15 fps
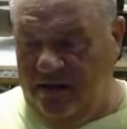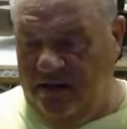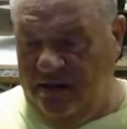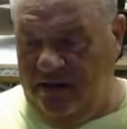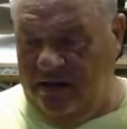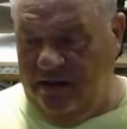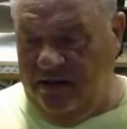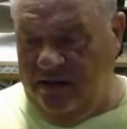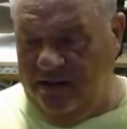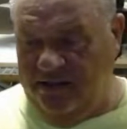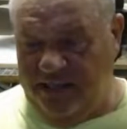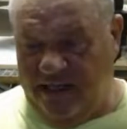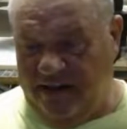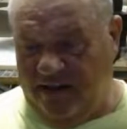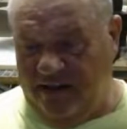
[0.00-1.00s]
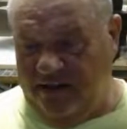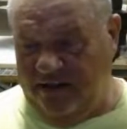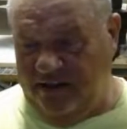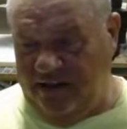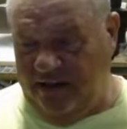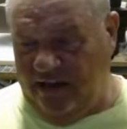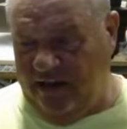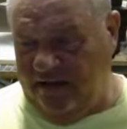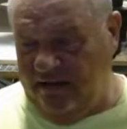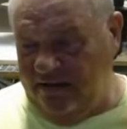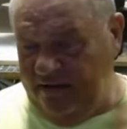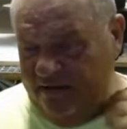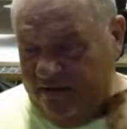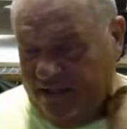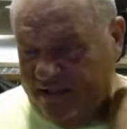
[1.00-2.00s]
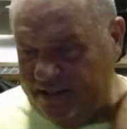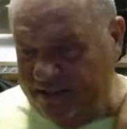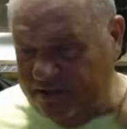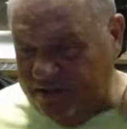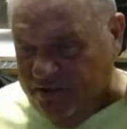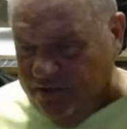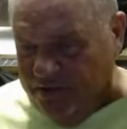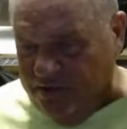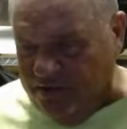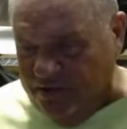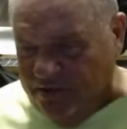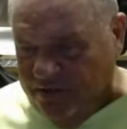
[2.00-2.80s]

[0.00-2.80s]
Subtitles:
and then I did two